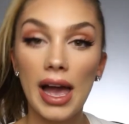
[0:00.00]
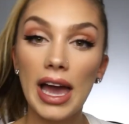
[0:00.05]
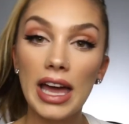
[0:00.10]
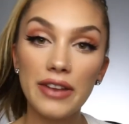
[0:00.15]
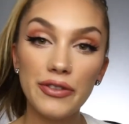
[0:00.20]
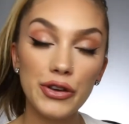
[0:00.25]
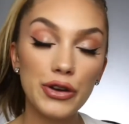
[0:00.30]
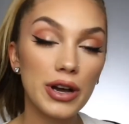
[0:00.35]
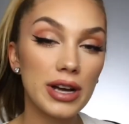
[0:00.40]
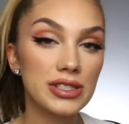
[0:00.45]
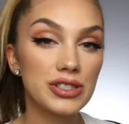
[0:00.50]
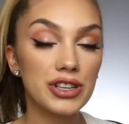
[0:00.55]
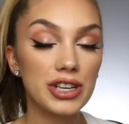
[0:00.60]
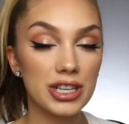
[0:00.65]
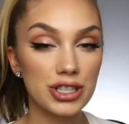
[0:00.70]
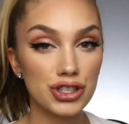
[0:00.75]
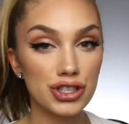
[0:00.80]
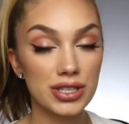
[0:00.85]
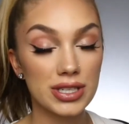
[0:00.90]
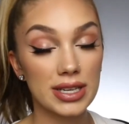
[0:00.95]
And if you guys are
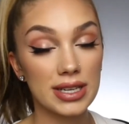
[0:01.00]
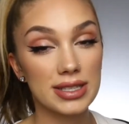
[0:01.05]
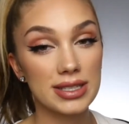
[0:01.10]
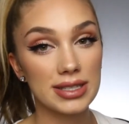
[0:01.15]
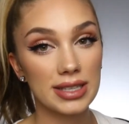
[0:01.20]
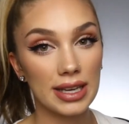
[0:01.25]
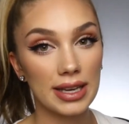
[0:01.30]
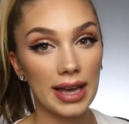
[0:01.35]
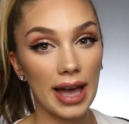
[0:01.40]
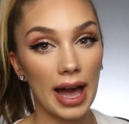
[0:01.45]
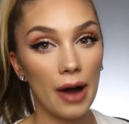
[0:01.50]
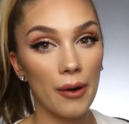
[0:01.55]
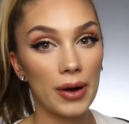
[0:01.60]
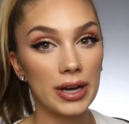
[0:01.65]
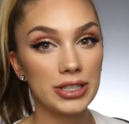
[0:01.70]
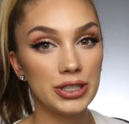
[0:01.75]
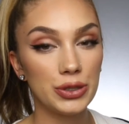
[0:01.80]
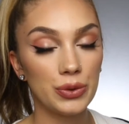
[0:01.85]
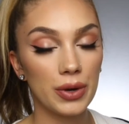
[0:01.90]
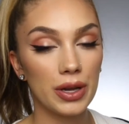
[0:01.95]
interested in seeing how I
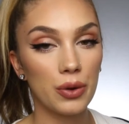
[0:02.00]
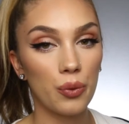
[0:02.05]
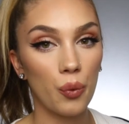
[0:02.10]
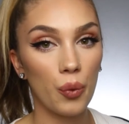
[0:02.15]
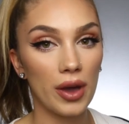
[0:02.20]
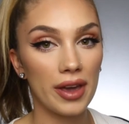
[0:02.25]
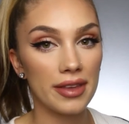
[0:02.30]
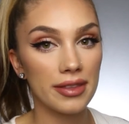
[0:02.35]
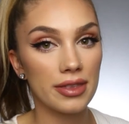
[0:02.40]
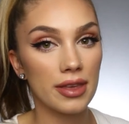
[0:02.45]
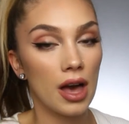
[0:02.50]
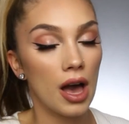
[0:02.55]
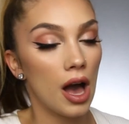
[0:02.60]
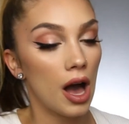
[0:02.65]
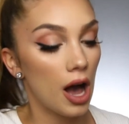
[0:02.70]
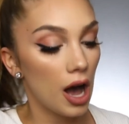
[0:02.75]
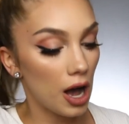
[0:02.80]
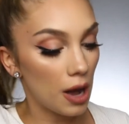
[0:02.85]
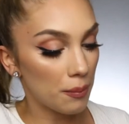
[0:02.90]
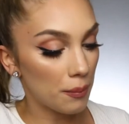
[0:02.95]
do it with
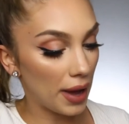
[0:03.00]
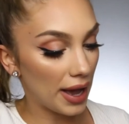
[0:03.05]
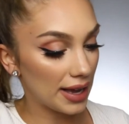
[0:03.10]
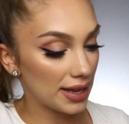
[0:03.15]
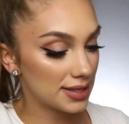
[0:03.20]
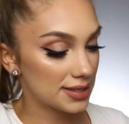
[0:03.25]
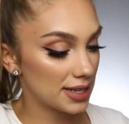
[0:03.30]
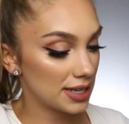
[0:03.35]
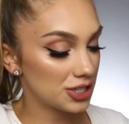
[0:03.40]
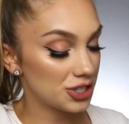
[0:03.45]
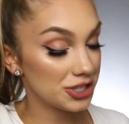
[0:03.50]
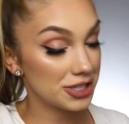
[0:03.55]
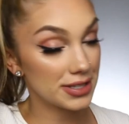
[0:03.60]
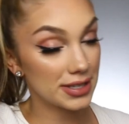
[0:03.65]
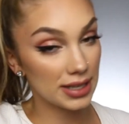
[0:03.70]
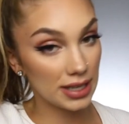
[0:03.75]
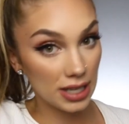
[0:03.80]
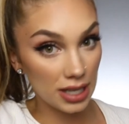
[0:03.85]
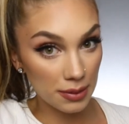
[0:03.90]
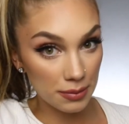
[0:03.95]
my extensions
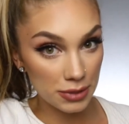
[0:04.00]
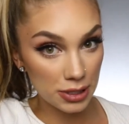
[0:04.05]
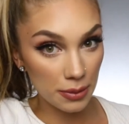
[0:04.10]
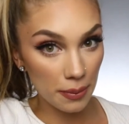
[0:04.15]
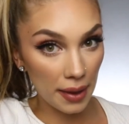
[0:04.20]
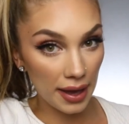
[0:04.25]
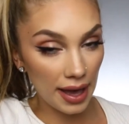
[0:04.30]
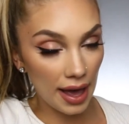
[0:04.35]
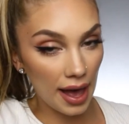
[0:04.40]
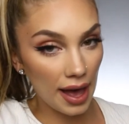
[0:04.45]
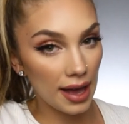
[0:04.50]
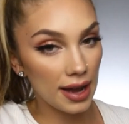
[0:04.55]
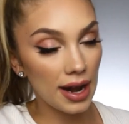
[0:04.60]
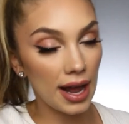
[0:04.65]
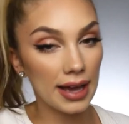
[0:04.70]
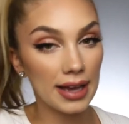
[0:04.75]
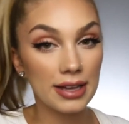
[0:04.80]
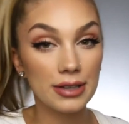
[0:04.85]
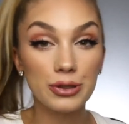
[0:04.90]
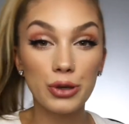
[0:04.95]
clipped to my head,
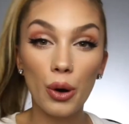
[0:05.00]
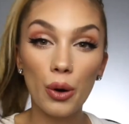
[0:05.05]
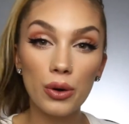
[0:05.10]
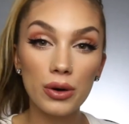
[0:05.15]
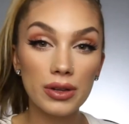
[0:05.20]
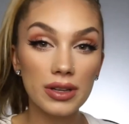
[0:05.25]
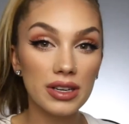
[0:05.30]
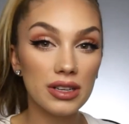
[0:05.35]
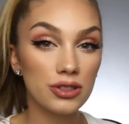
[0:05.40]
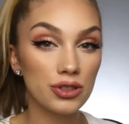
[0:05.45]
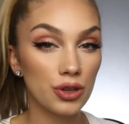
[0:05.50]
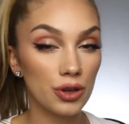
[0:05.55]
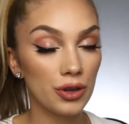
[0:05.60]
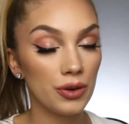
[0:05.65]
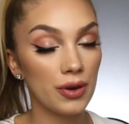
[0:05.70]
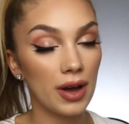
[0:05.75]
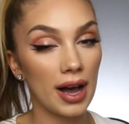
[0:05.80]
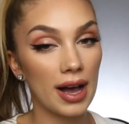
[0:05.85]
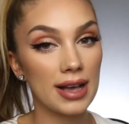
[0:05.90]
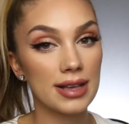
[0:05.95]
I can totally show you
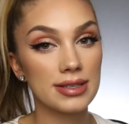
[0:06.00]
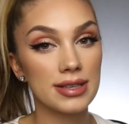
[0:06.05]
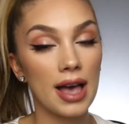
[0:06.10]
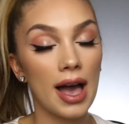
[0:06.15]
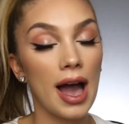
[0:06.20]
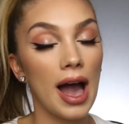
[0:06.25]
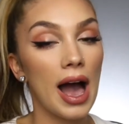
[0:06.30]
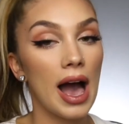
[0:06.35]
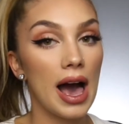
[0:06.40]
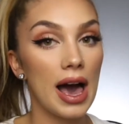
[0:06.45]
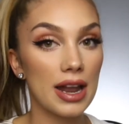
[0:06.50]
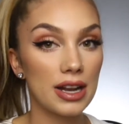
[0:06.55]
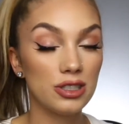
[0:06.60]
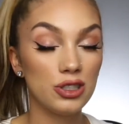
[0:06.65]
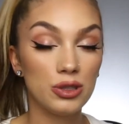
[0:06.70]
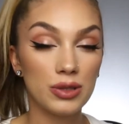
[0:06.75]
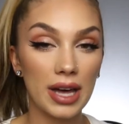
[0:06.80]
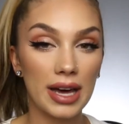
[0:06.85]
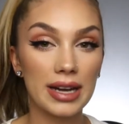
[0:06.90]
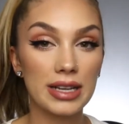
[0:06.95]
guys how to
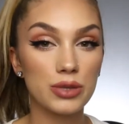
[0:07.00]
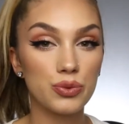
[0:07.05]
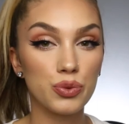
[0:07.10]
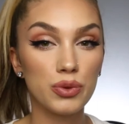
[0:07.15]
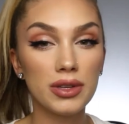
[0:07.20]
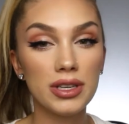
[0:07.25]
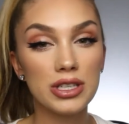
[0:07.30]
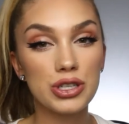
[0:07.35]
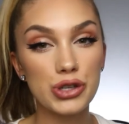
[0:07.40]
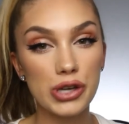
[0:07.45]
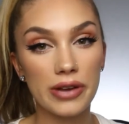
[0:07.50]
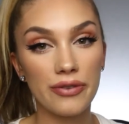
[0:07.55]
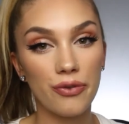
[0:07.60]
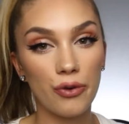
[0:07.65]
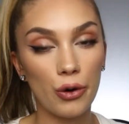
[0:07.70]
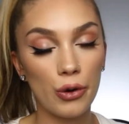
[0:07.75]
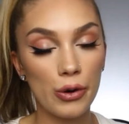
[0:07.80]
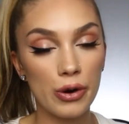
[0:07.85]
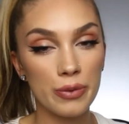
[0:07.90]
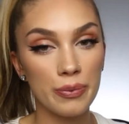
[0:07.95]
do that. It's really
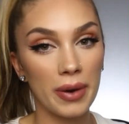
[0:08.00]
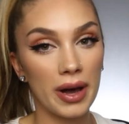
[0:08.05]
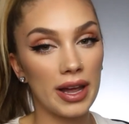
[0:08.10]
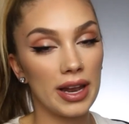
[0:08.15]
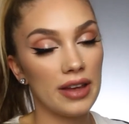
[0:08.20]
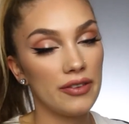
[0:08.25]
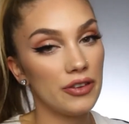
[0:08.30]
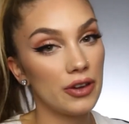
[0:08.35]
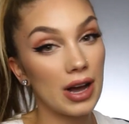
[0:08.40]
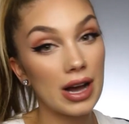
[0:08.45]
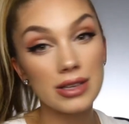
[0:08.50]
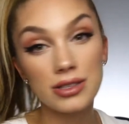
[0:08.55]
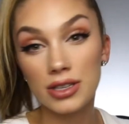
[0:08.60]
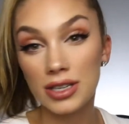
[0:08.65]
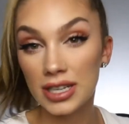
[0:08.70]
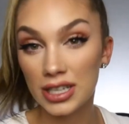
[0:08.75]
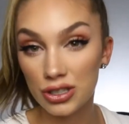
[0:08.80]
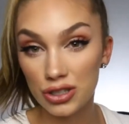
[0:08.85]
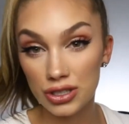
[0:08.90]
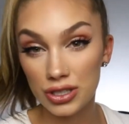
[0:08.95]
straightforward, but if you guys are
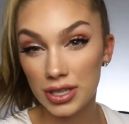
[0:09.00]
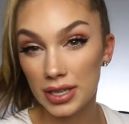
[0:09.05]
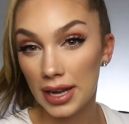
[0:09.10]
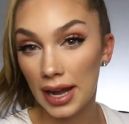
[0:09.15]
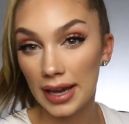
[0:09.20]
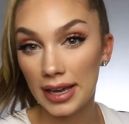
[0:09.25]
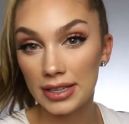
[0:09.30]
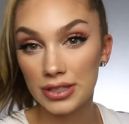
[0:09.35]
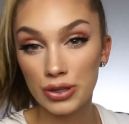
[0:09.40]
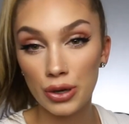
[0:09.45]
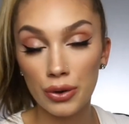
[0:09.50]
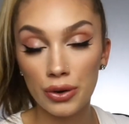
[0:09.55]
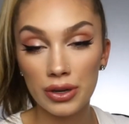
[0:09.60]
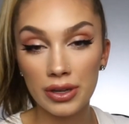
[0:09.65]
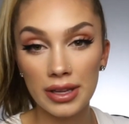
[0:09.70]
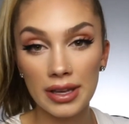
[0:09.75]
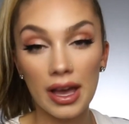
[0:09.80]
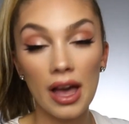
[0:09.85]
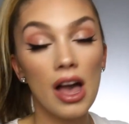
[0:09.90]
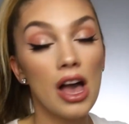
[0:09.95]
interested, I can
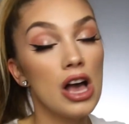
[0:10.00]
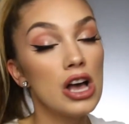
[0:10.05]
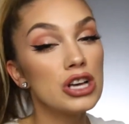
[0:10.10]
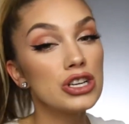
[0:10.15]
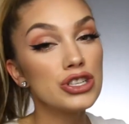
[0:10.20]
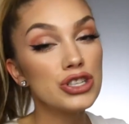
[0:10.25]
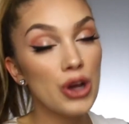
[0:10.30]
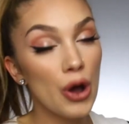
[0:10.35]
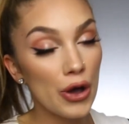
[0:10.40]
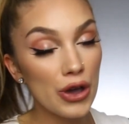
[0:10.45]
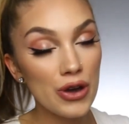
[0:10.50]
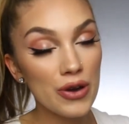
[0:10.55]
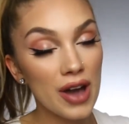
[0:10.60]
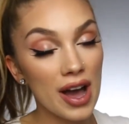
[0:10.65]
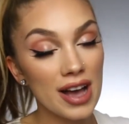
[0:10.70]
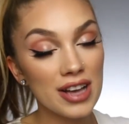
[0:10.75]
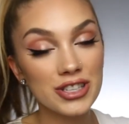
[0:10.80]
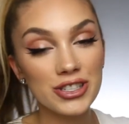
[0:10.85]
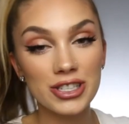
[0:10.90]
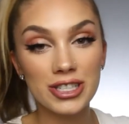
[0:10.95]
totally show you
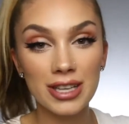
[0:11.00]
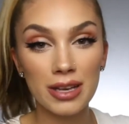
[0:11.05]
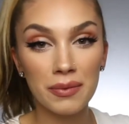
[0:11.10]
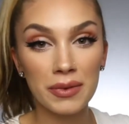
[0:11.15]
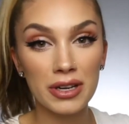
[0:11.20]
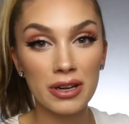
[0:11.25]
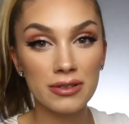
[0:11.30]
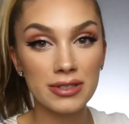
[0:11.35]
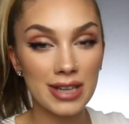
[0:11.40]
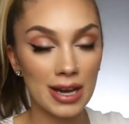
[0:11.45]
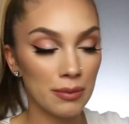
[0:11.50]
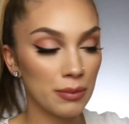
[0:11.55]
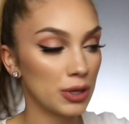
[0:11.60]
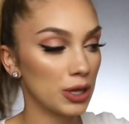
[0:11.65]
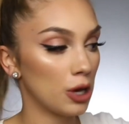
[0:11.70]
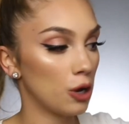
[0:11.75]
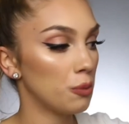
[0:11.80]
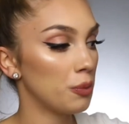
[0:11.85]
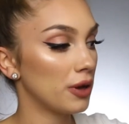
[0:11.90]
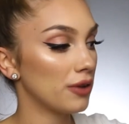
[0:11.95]
guys. Just let me know down
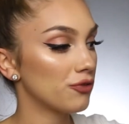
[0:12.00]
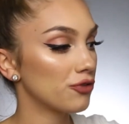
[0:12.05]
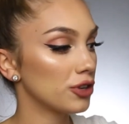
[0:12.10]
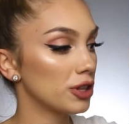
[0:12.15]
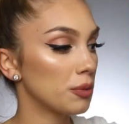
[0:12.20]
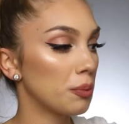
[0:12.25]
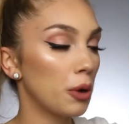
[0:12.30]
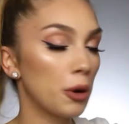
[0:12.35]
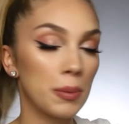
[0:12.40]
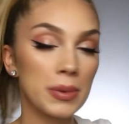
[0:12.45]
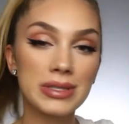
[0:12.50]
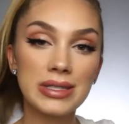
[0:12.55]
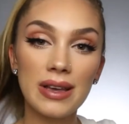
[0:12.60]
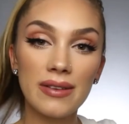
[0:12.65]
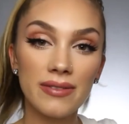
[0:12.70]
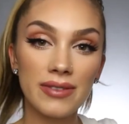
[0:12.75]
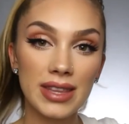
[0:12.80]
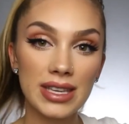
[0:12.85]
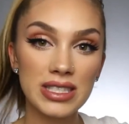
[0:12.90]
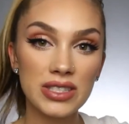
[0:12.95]
below, but for the purpose
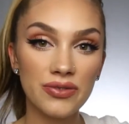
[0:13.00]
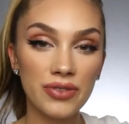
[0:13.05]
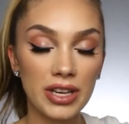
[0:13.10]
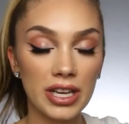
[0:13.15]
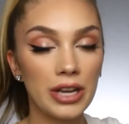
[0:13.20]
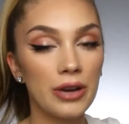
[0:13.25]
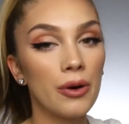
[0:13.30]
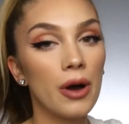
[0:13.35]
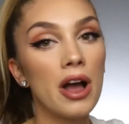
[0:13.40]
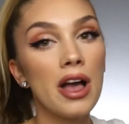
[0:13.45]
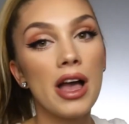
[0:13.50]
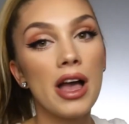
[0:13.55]
of this video,